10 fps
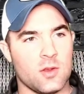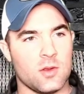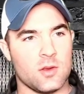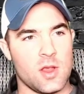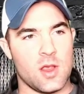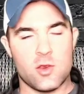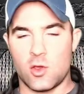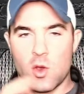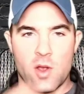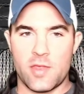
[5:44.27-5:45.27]
And you
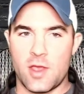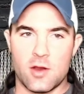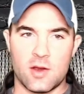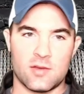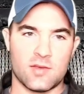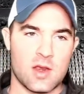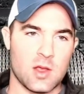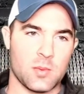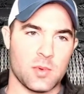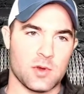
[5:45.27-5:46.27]
go on there and sign
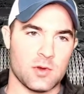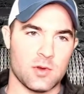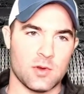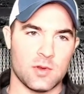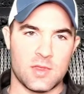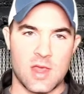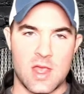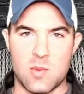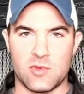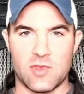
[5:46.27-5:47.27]
up under the
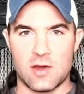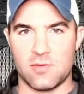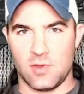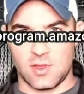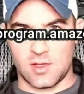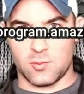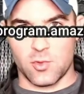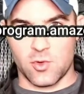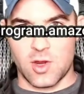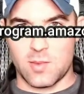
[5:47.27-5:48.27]
Amazon affiliates
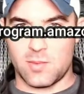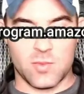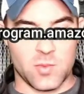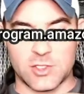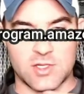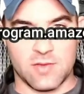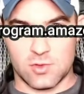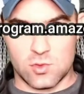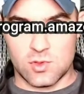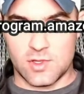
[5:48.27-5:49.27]
program. You might just have to
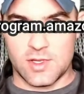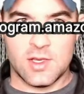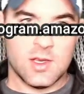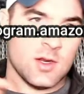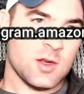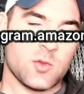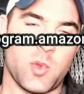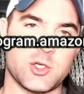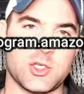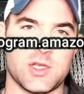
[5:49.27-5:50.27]
Google it.
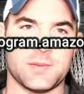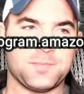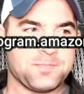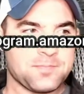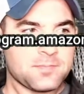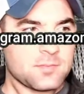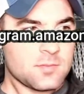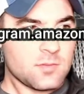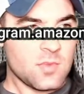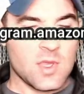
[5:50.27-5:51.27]
Punch it in
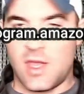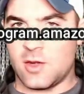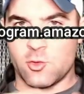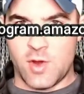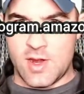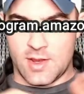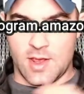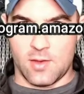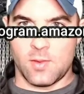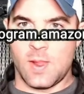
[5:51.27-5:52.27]
and create an
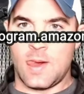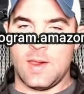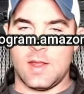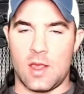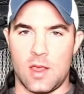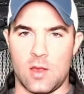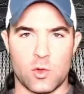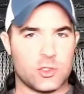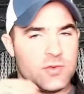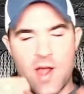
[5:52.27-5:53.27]
account. And
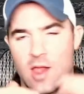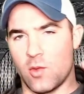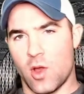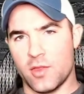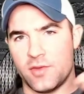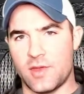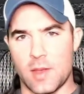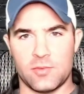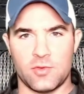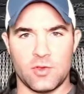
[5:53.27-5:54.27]
once you follow all the
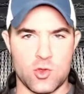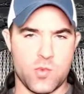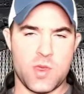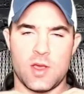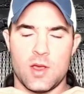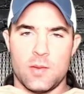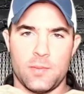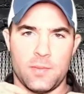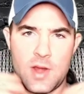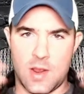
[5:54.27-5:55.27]
steps, you become
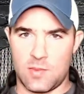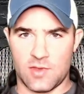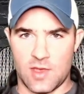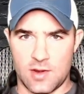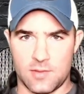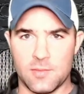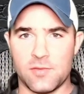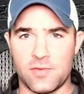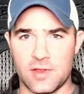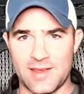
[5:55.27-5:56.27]
an Amazon
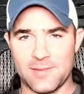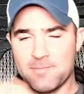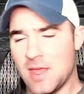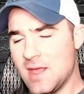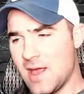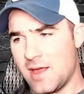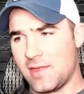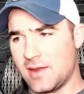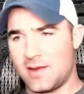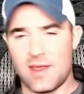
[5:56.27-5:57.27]
affiliate. I
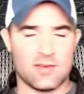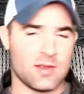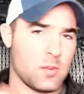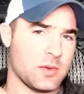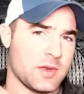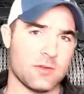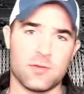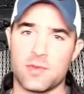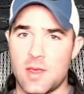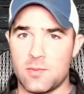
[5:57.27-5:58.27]
think it takes a couple days
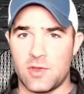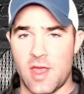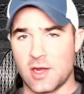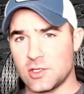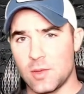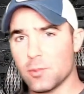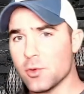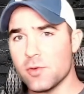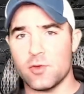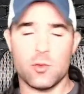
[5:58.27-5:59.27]
for them to actually
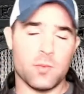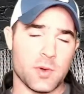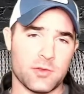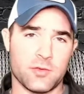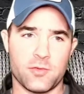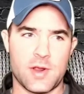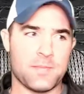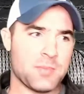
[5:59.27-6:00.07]
approve you, but it's free.